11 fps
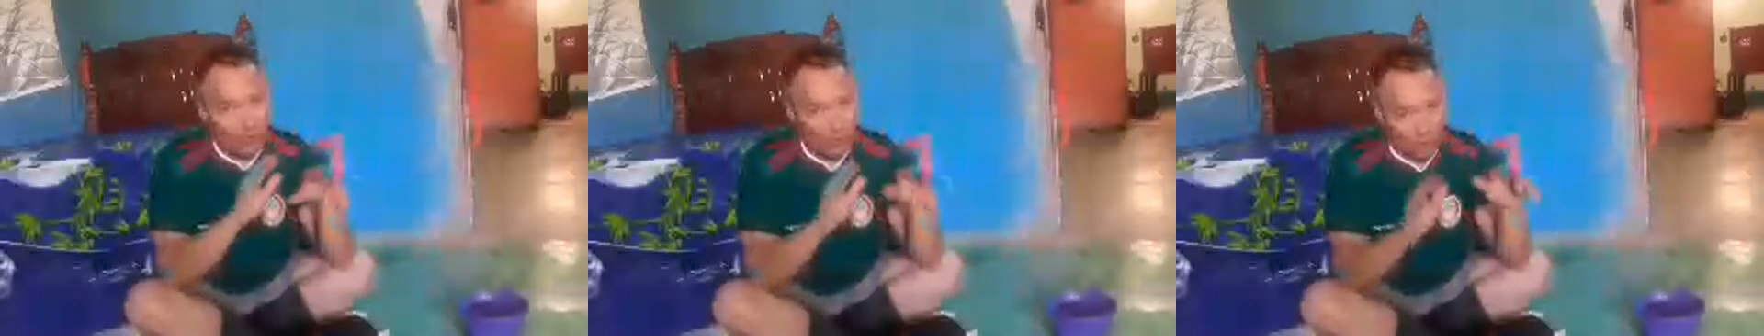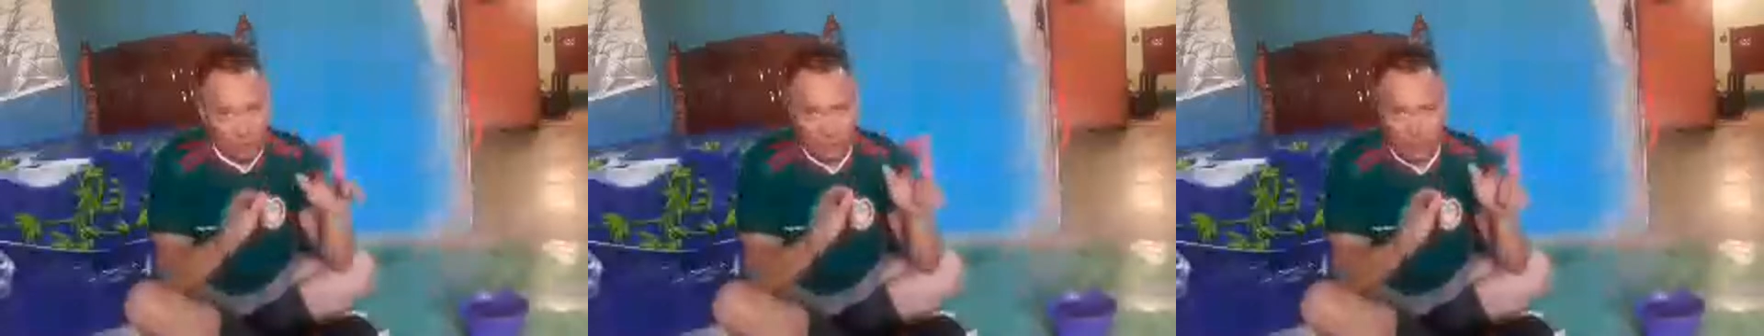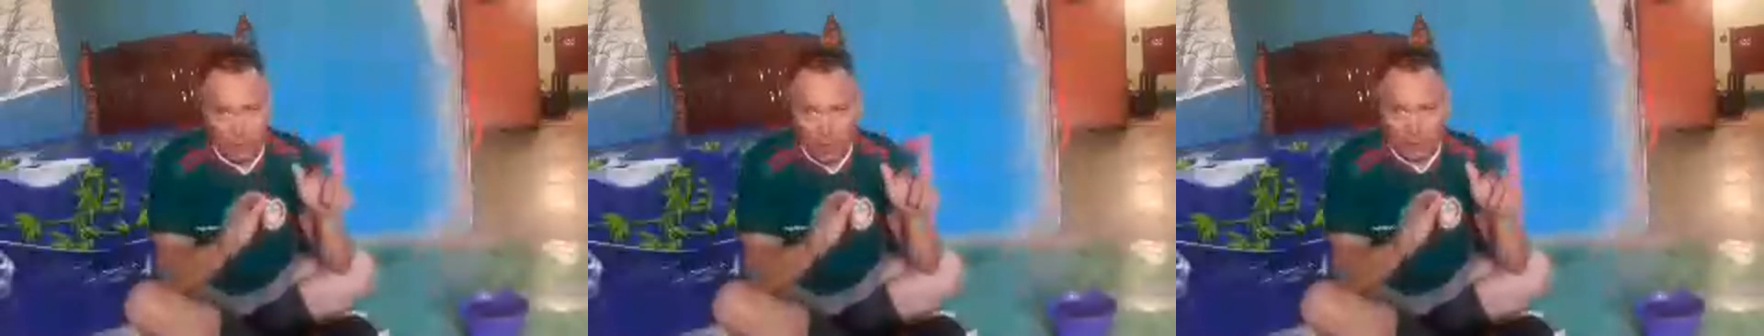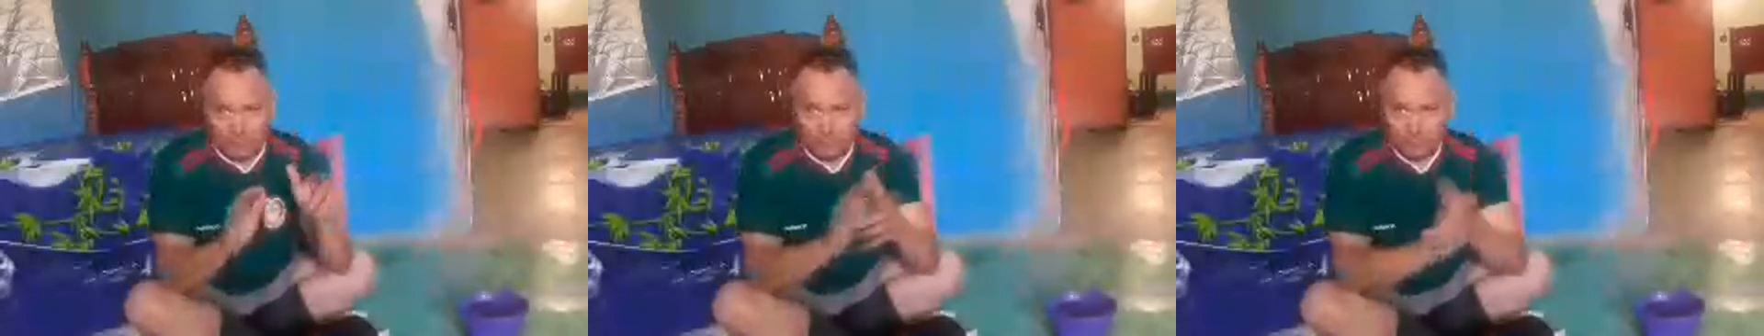old ones
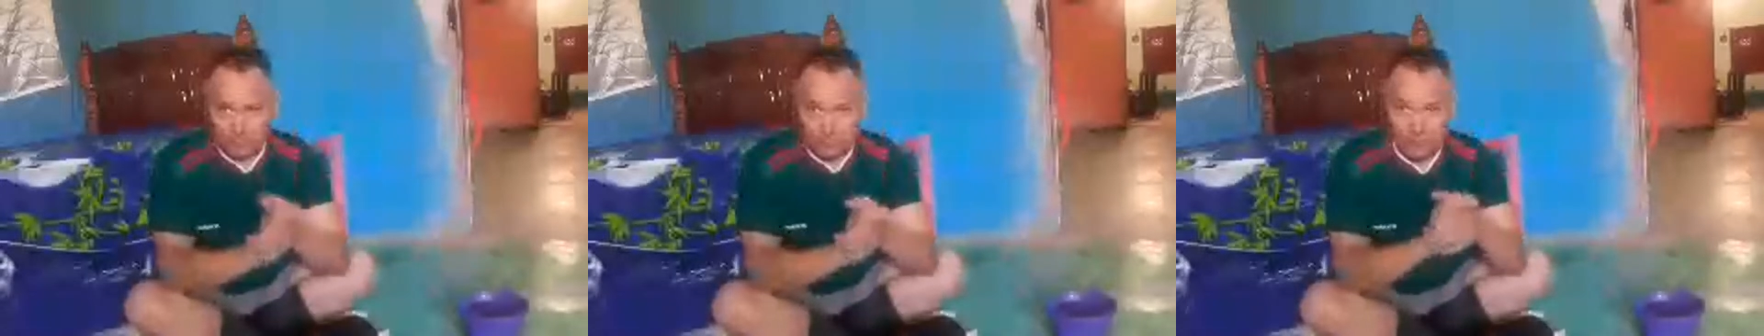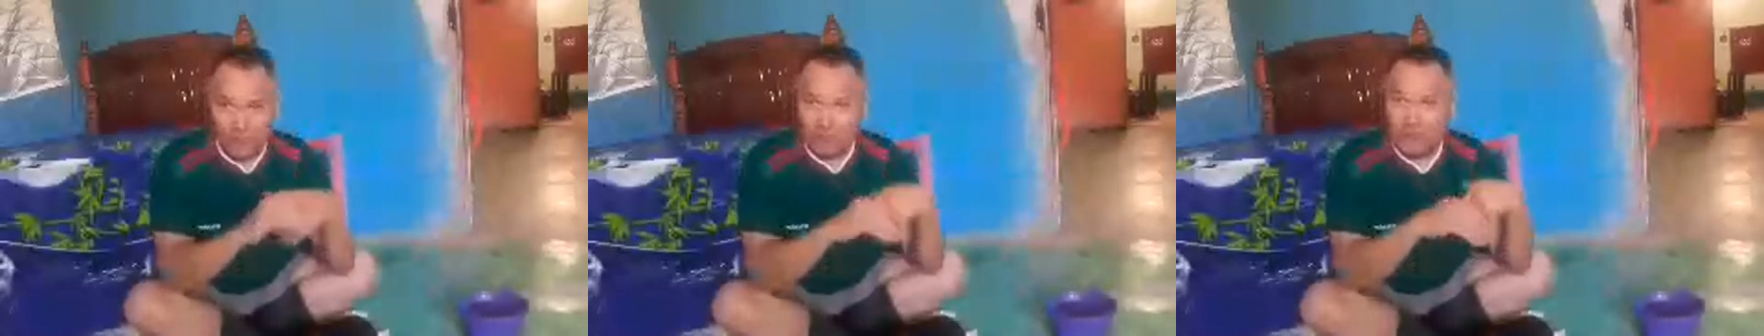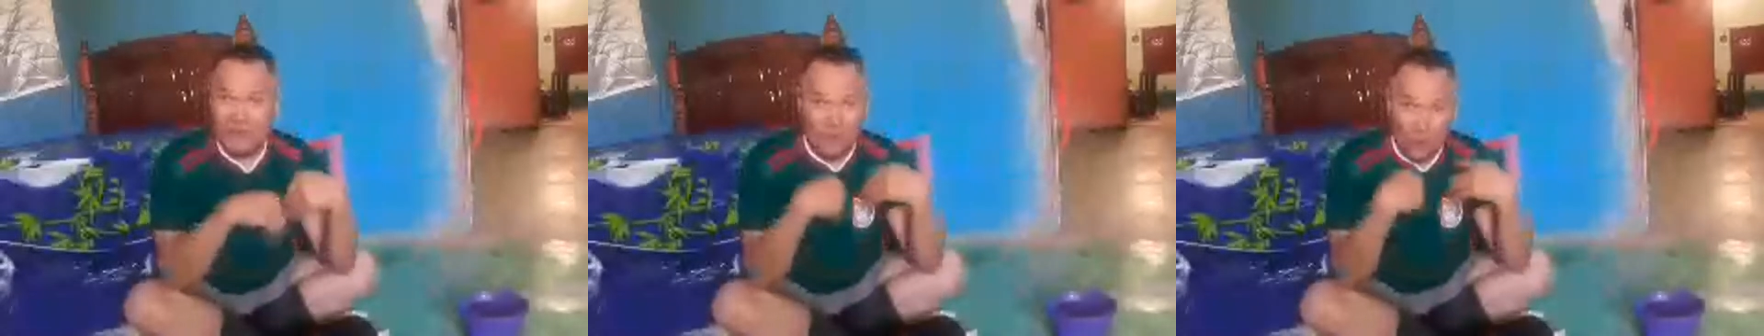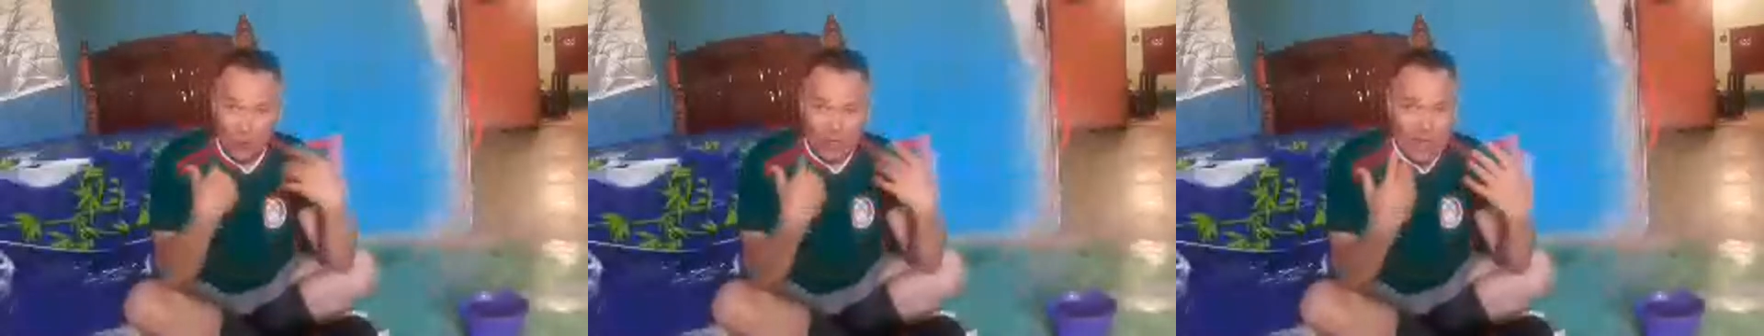on
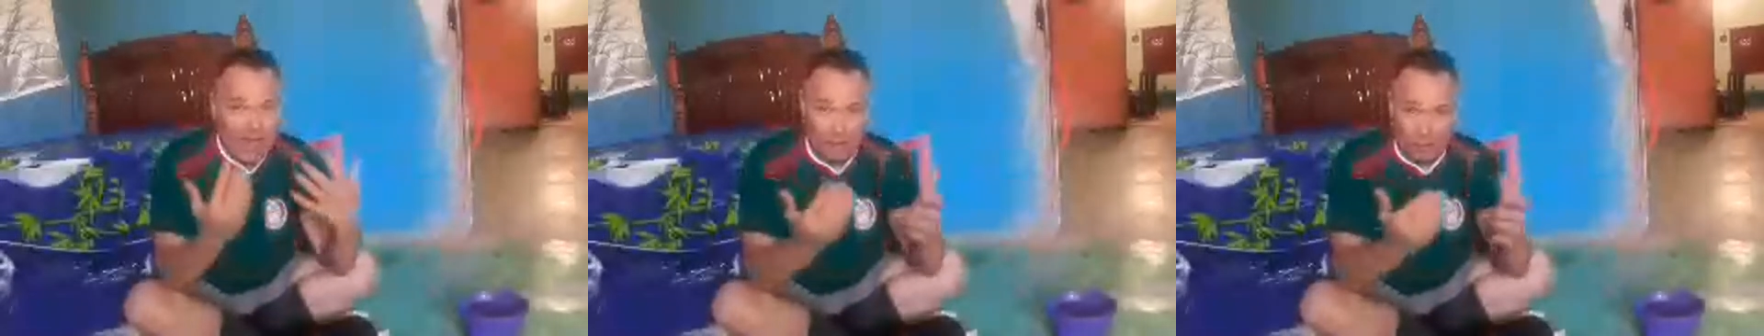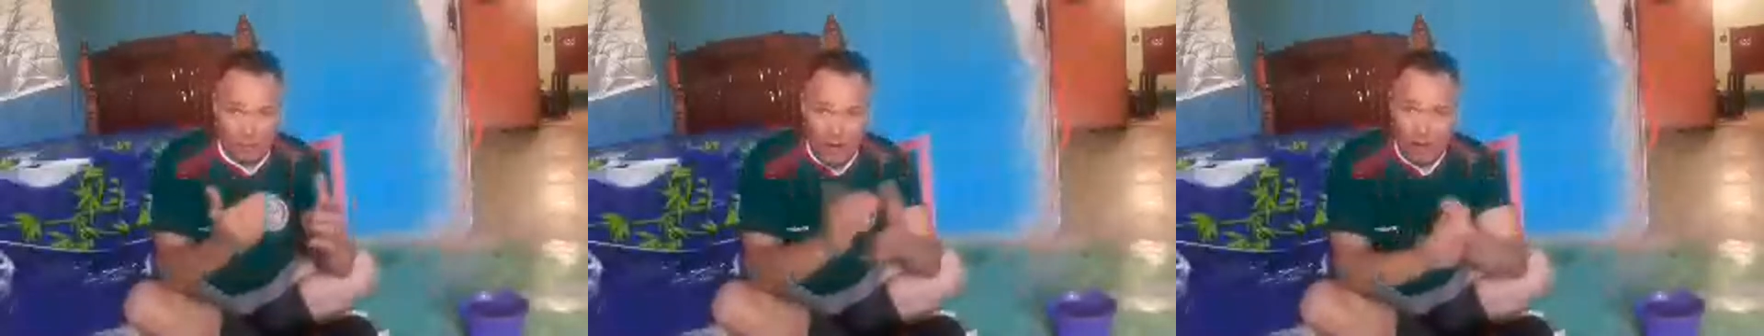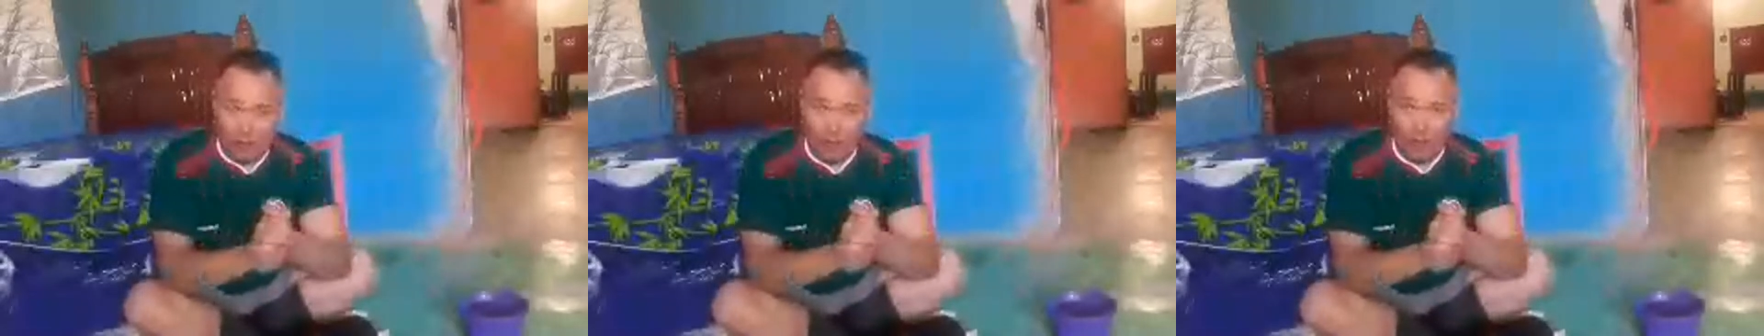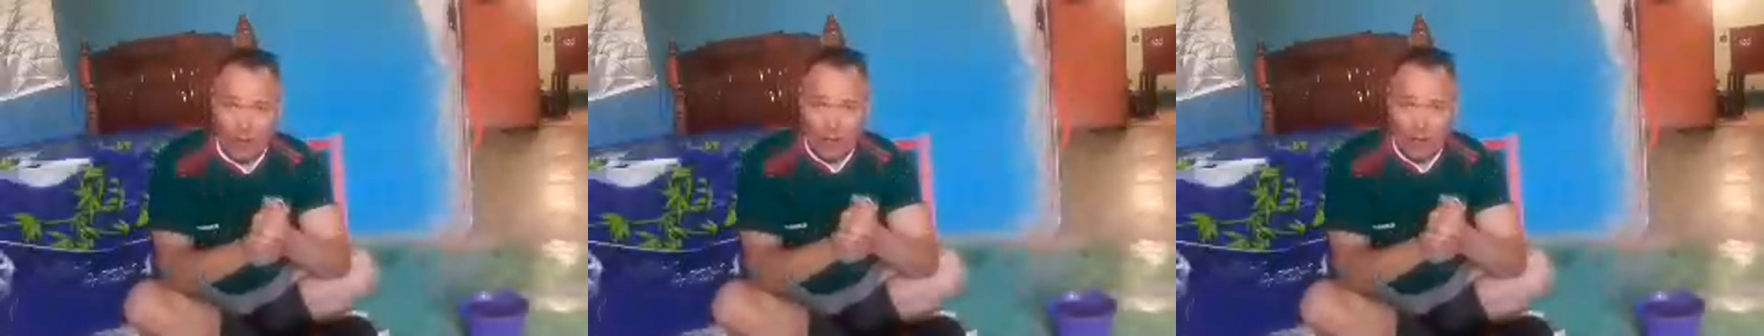before you have a problem,